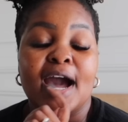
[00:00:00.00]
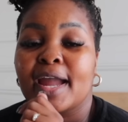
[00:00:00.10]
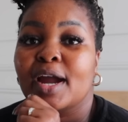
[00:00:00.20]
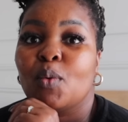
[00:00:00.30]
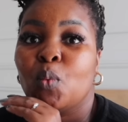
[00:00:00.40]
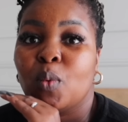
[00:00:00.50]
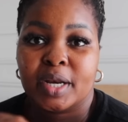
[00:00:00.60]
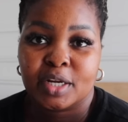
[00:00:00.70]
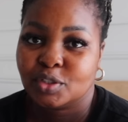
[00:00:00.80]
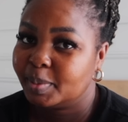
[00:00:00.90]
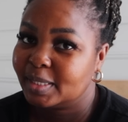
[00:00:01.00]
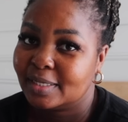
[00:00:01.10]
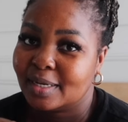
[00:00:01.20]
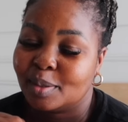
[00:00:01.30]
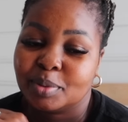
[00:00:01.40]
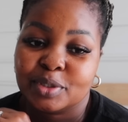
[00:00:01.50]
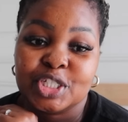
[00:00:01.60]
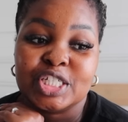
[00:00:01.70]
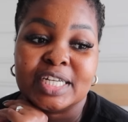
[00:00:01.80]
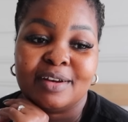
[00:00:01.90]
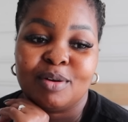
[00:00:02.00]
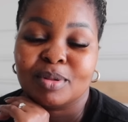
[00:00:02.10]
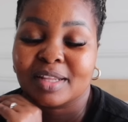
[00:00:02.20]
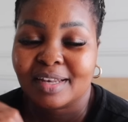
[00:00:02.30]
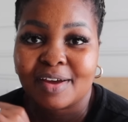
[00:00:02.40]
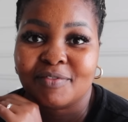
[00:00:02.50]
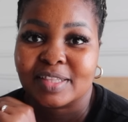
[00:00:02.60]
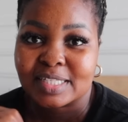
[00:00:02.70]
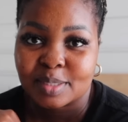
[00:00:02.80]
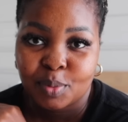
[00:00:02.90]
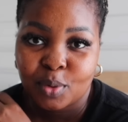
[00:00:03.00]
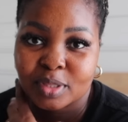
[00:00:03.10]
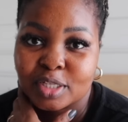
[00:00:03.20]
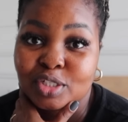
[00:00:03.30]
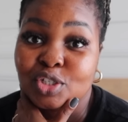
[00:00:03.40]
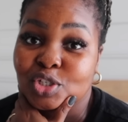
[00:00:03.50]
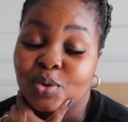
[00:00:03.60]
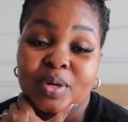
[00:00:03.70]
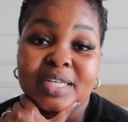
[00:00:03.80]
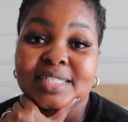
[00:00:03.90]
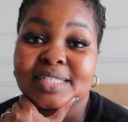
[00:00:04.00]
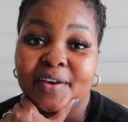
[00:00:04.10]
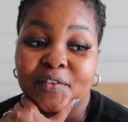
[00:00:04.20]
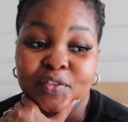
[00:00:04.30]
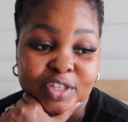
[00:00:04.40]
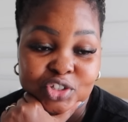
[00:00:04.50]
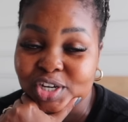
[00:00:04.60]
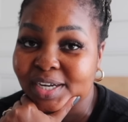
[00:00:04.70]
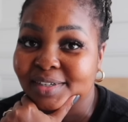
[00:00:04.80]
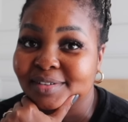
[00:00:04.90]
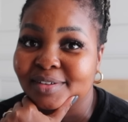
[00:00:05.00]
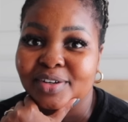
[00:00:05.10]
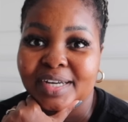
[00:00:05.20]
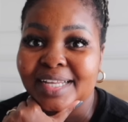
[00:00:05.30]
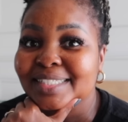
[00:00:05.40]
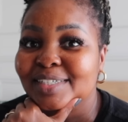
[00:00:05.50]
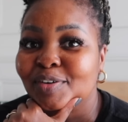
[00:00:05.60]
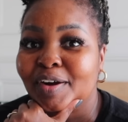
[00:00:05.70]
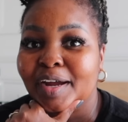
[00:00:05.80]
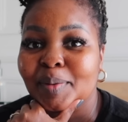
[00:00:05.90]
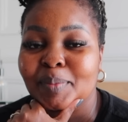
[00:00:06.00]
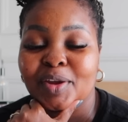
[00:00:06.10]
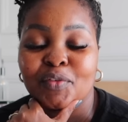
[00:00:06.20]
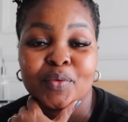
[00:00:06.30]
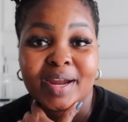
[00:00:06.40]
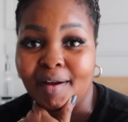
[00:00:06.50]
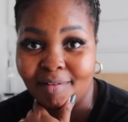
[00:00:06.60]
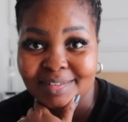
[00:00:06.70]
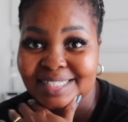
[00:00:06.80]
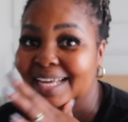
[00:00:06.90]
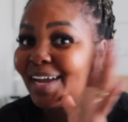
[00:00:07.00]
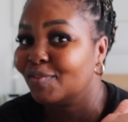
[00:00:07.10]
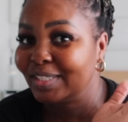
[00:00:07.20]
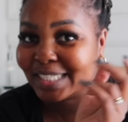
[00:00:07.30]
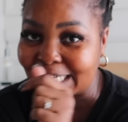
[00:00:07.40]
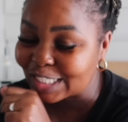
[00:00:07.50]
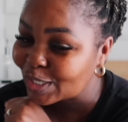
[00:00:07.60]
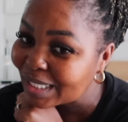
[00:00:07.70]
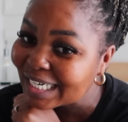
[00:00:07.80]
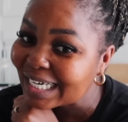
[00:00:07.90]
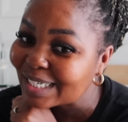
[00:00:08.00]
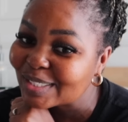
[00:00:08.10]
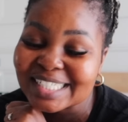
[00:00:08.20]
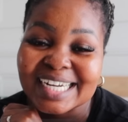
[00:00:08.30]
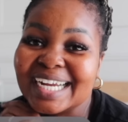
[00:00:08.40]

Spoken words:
I 100% appreciate all the love and the support that you show us on this channel, on Instagram, everywhere else. I have a TikTok account.